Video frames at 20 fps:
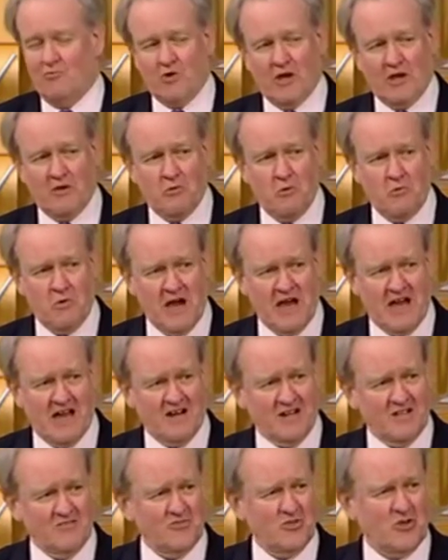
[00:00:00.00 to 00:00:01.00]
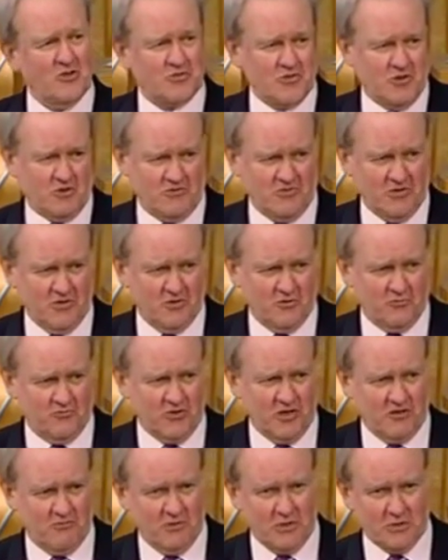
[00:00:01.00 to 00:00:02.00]
where we were. Not all the old
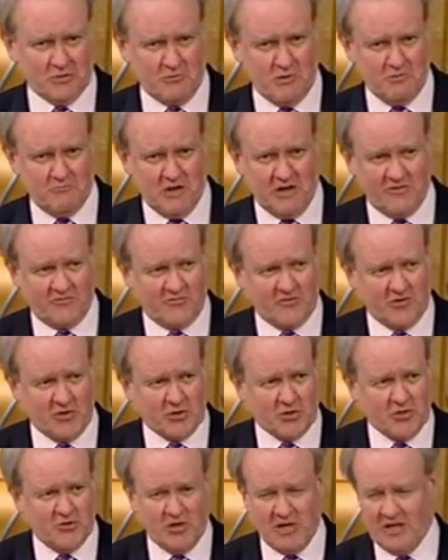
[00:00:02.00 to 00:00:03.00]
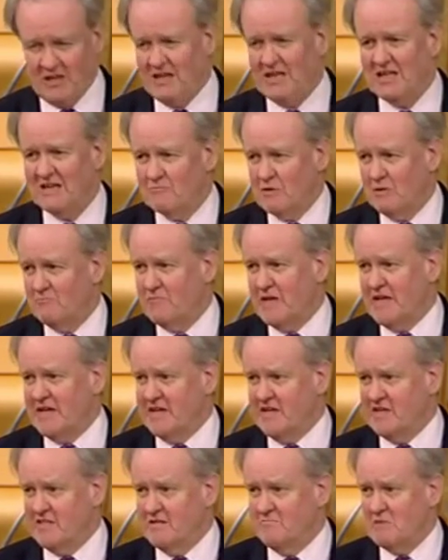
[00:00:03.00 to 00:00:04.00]
railways were worth restoring, but
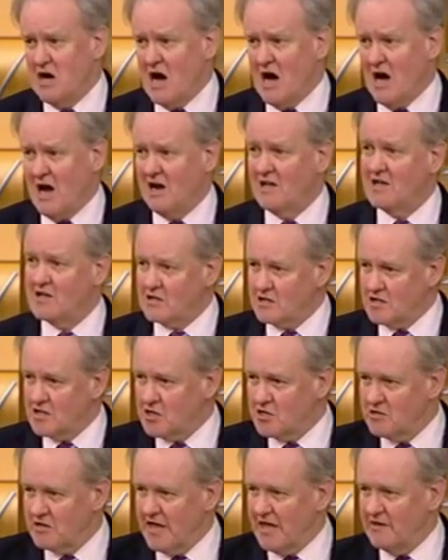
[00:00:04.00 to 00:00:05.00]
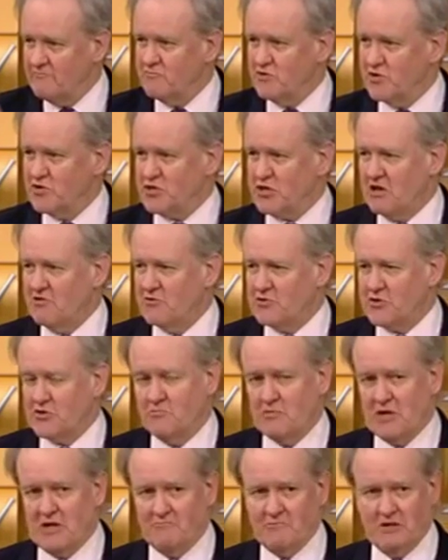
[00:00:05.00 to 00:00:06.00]
many of them are. Edinburgh South
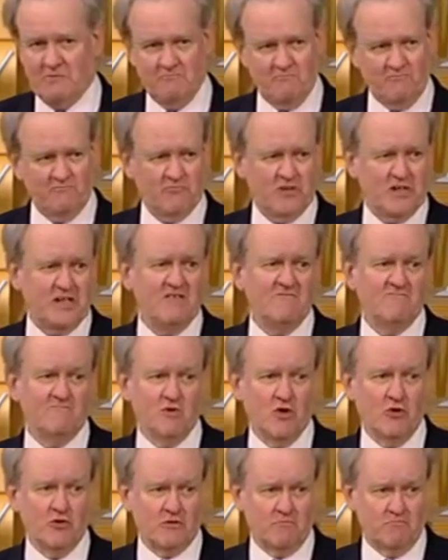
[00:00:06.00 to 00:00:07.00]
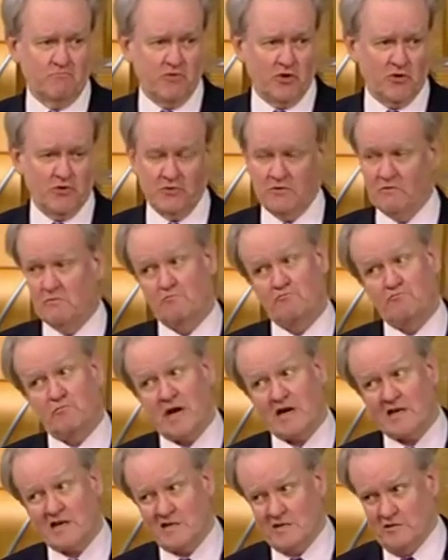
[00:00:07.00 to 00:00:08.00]
Suburban, but even more important,
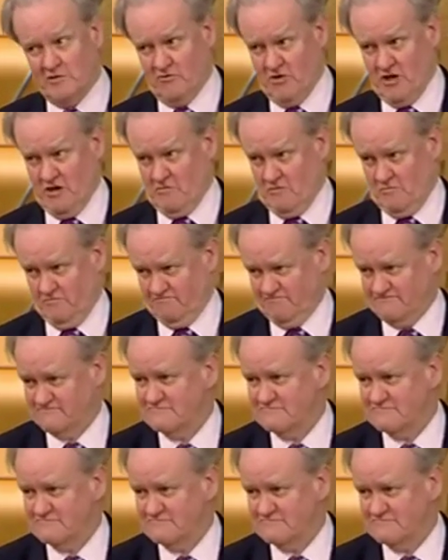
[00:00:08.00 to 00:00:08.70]
Buchan Rail.